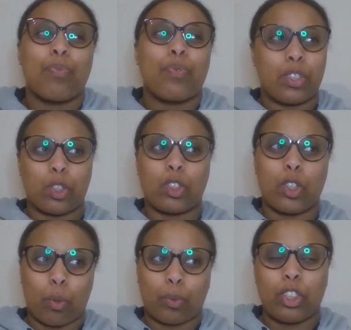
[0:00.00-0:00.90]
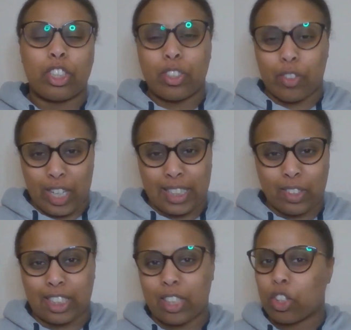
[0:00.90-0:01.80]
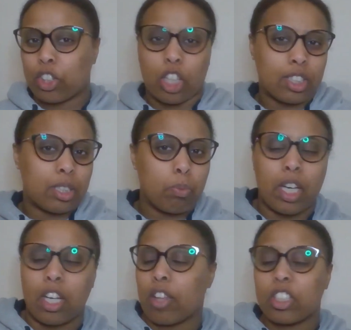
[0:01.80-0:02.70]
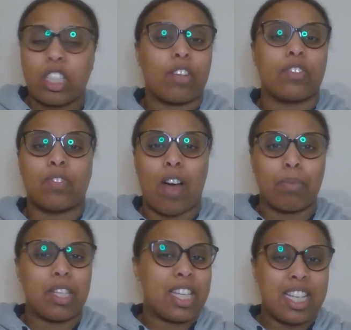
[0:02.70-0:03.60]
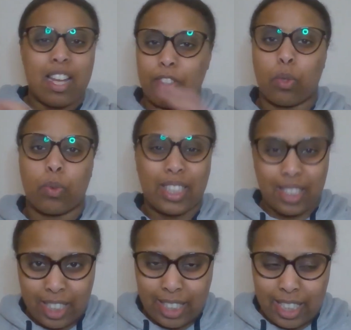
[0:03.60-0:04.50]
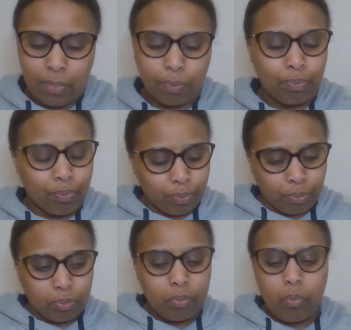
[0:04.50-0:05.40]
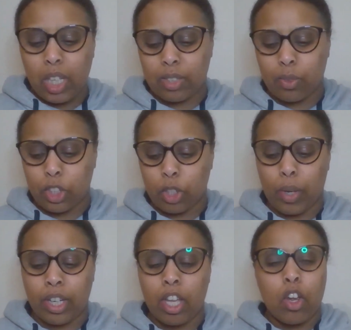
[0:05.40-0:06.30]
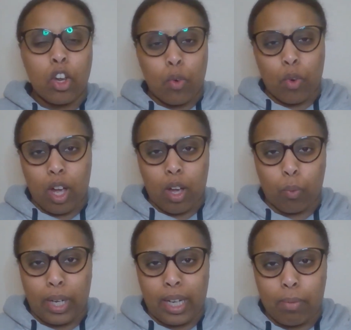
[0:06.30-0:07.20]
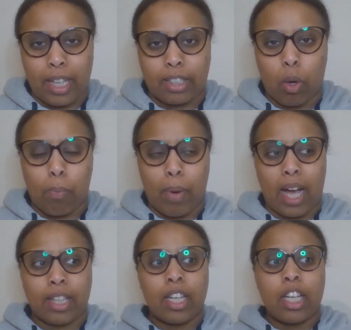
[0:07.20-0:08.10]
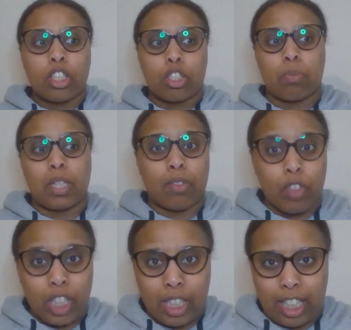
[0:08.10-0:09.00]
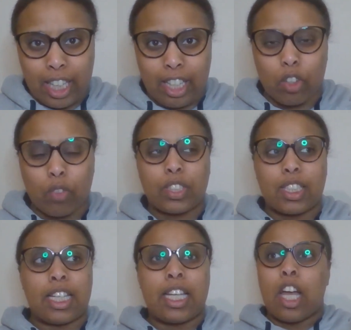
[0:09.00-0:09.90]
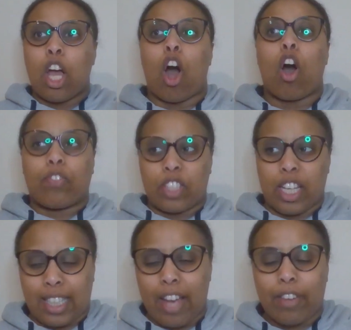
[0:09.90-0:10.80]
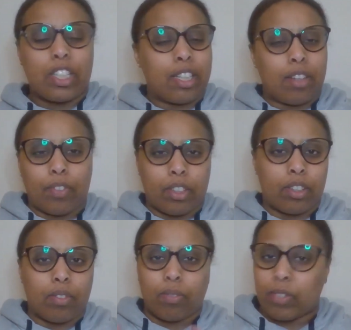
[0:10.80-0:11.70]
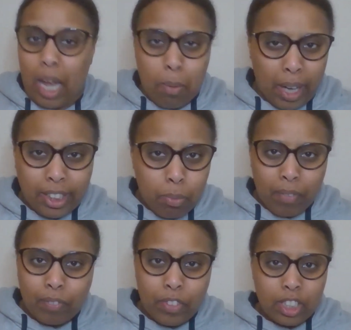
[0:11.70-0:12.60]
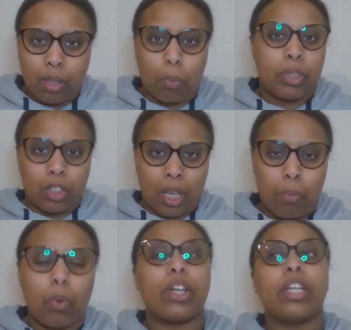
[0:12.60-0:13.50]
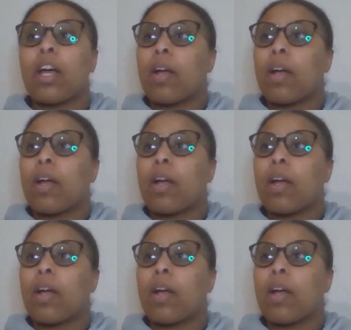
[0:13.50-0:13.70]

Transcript: There's also a good opportunity for Randall because he got a chance to meet another side of his family he never knew existed. Especially when William had gone back to meet Ricky again, and obviously after he had left, he had never came back to Memphis up until that point.